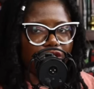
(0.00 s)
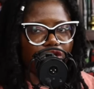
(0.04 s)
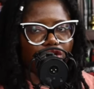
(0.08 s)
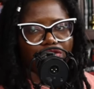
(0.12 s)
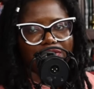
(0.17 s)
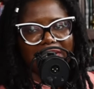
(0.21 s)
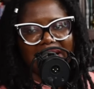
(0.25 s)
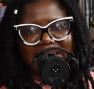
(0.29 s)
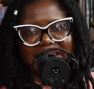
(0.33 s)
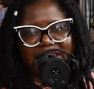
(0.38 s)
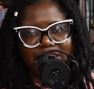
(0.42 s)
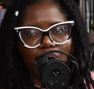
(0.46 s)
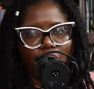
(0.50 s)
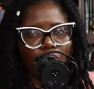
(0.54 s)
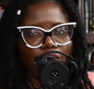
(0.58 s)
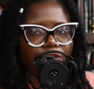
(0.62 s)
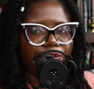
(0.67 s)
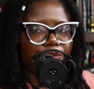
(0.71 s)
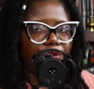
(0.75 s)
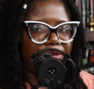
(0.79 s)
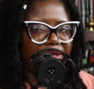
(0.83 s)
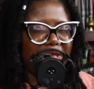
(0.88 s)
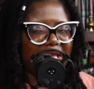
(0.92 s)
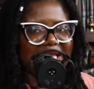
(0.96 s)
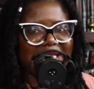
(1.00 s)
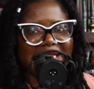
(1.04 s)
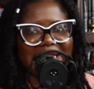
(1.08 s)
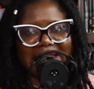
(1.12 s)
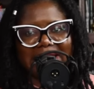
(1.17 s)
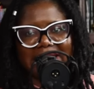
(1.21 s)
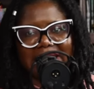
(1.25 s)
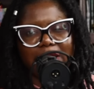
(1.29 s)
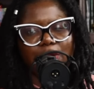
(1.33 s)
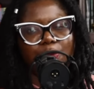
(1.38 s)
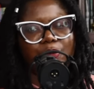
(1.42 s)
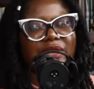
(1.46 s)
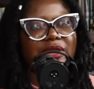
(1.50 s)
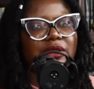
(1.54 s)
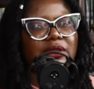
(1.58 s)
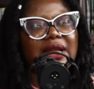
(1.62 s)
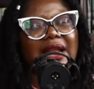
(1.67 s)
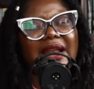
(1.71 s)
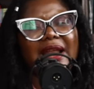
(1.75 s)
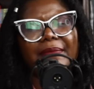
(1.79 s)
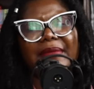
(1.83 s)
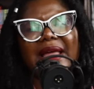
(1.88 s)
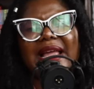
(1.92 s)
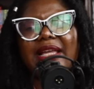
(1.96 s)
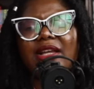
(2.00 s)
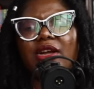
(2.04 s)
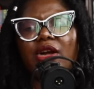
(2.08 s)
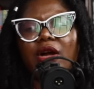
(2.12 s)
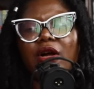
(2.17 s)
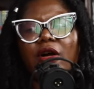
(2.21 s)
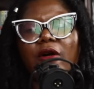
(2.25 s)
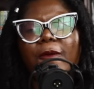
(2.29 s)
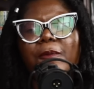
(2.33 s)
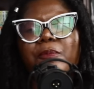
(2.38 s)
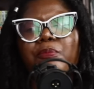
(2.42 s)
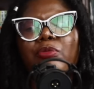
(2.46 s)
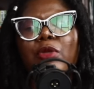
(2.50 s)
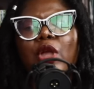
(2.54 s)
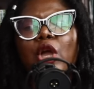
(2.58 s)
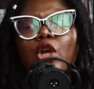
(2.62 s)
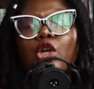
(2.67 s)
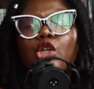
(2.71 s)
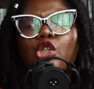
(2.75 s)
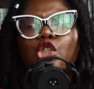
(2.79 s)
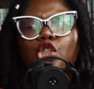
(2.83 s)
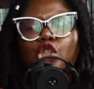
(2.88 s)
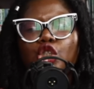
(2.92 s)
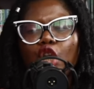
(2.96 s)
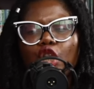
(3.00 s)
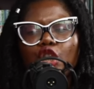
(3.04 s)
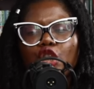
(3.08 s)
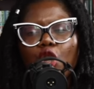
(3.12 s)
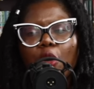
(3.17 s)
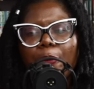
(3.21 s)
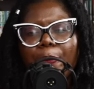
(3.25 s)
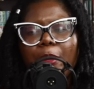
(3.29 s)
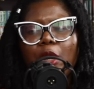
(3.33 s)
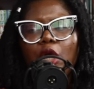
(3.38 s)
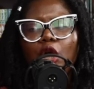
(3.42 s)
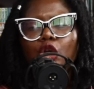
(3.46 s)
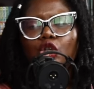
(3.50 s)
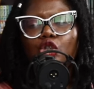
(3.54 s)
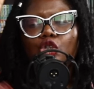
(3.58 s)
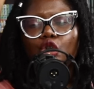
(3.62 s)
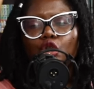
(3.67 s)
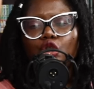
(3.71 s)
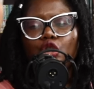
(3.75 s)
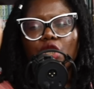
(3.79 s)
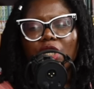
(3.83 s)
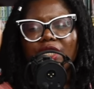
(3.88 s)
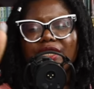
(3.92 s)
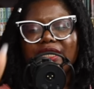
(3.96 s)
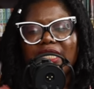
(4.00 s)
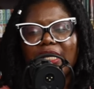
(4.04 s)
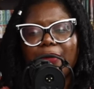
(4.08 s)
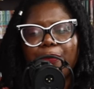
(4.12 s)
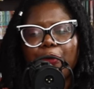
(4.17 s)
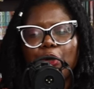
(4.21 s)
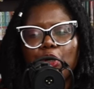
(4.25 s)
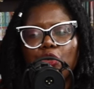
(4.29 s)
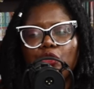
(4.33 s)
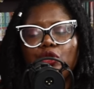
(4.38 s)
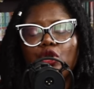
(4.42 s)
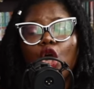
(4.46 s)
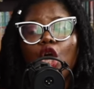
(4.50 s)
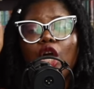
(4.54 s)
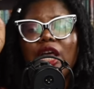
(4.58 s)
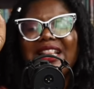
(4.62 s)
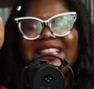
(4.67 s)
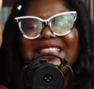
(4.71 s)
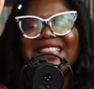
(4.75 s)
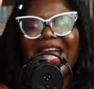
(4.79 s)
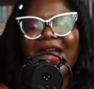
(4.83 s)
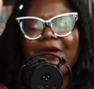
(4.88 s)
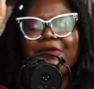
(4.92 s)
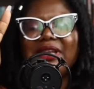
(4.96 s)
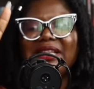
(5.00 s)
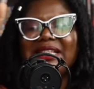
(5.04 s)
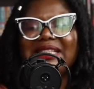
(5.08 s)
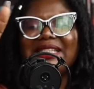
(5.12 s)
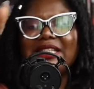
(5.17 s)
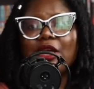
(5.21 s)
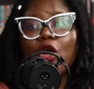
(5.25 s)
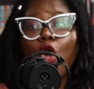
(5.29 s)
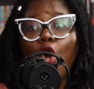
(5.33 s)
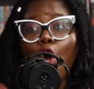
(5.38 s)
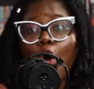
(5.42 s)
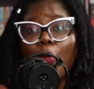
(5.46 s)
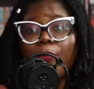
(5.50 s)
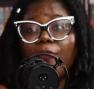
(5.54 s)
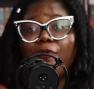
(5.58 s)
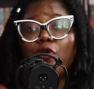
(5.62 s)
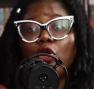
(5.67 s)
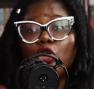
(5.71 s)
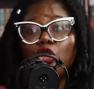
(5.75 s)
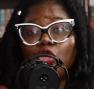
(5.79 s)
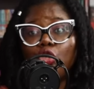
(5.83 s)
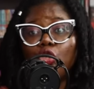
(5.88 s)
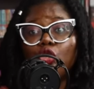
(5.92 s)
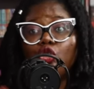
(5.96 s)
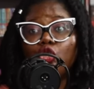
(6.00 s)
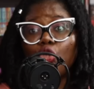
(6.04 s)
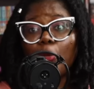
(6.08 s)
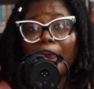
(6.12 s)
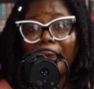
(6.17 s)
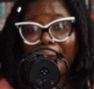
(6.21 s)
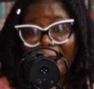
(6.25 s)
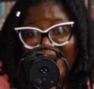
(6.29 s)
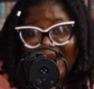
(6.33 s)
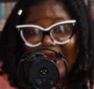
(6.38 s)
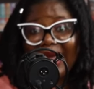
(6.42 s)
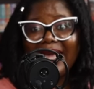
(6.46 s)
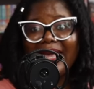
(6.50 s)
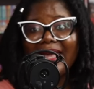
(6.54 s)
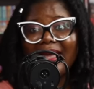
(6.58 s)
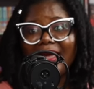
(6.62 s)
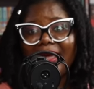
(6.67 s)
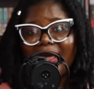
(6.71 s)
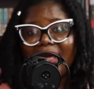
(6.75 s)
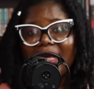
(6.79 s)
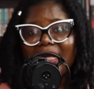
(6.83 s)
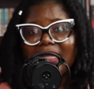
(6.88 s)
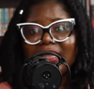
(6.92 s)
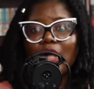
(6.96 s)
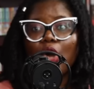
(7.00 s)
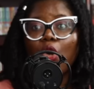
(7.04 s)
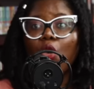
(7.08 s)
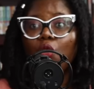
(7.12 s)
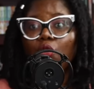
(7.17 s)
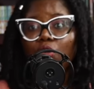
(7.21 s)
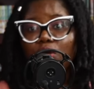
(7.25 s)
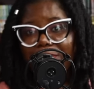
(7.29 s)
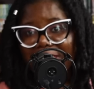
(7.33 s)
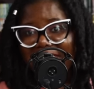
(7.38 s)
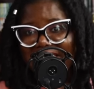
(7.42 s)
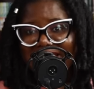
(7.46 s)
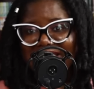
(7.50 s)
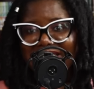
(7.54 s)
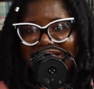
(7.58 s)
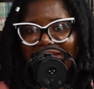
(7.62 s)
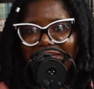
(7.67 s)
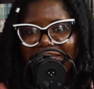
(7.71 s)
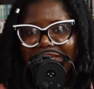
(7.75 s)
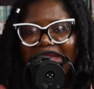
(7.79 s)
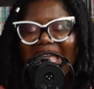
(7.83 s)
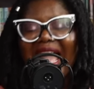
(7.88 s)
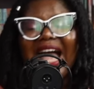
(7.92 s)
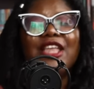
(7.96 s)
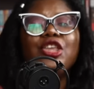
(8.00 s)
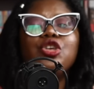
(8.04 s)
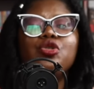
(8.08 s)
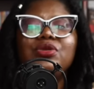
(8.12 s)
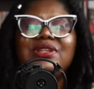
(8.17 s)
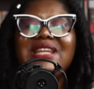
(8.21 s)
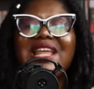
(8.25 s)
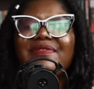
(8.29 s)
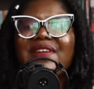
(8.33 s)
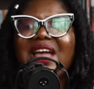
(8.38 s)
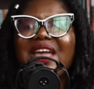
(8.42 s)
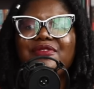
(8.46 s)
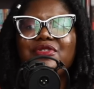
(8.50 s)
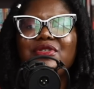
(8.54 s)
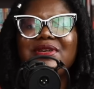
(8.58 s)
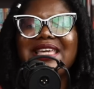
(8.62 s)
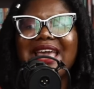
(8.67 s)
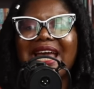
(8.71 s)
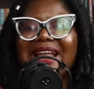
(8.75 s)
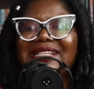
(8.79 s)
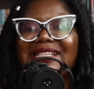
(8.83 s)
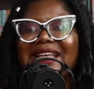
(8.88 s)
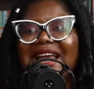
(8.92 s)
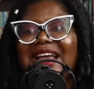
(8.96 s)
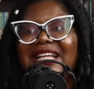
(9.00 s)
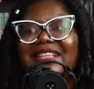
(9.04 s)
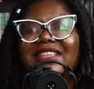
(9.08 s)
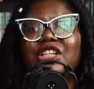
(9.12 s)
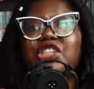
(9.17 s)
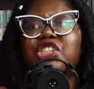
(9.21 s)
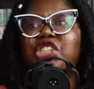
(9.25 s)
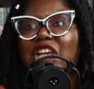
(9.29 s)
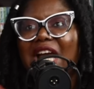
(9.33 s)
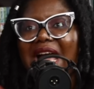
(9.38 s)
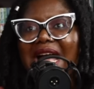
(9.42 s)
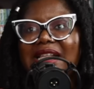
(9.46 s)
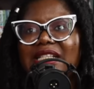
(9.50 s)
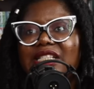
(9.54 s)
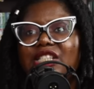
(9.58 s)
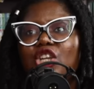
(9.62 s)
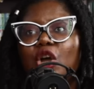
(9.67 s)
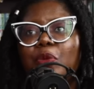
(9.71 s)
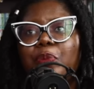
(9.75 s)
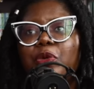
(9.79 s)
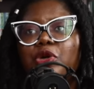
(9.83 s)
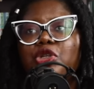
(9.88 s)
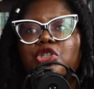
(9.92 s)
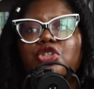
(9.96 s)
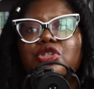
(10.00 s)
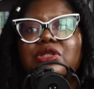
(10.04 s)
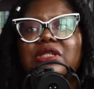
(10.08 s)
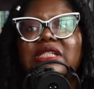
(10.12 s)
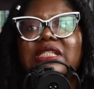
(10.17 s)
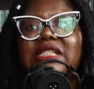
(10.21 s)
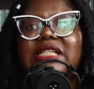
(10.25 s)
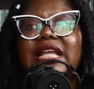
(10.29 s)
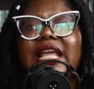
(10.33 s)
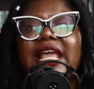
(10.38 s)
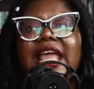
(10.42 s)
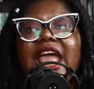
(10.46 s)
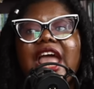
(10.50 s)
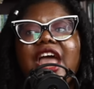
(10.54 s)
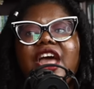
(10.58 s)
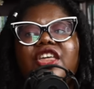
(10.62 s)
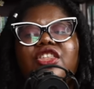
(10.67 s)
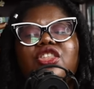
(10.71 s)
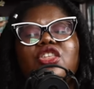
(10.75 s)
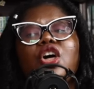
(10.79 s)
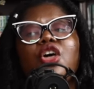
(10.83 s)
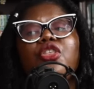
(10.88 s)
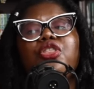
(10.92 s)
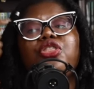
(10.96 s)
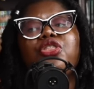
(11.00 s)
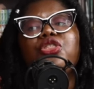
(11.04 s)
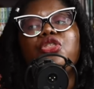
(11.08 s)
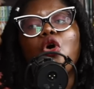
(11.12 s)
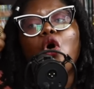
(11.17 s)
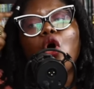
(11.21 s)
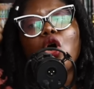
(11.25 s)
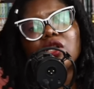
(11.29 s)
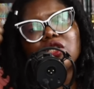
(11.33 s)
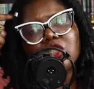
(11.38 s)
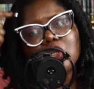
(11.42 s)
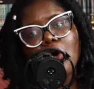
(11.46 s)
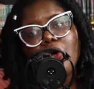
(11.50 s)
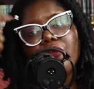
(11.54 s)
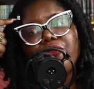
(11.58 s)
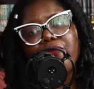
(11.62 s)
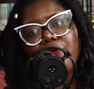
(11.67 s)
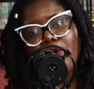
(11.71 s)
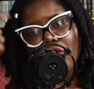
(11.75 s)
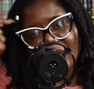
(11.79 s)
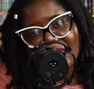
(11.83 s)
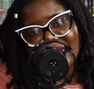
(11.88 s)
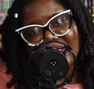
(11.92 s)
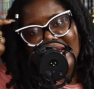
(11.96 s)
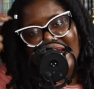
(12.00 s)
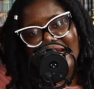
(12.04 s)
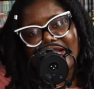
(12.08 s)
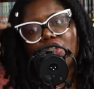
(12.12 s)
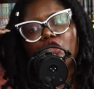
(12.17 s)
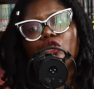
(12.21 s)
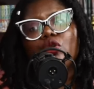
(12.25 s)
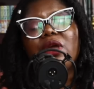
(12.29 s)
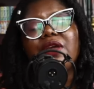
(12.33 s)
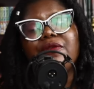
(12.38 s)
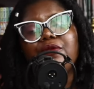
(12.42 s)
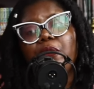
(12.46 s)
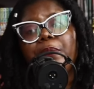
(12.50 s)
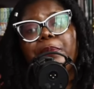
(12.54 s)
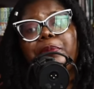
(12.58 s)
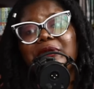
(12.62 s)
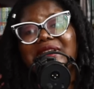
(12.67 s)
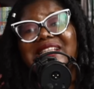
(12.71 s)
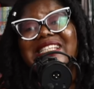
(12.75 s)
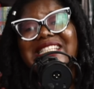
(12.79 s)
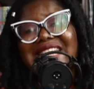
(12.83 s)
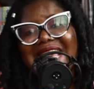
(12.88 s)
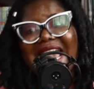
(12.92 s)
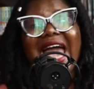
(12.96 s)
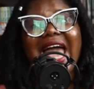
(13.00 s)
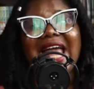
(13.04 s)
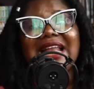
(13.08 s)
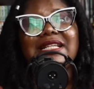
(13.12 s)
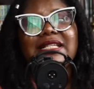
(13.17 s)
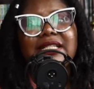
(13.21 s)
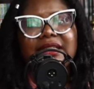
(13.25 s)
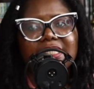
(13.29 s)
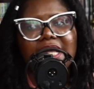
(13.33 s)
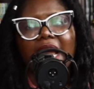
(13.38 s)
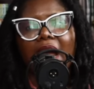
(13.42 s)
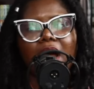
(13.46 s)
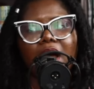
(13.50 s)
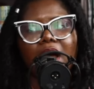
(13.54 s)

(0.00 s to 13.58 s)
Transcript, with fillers: to writing horrible things as Lady Whistledown. And I'm like, girl, shut up. You just debuted. There is still hope for you to be the old maid. And you will never even get the chance, the opportunity, the thought or foresight to even pretend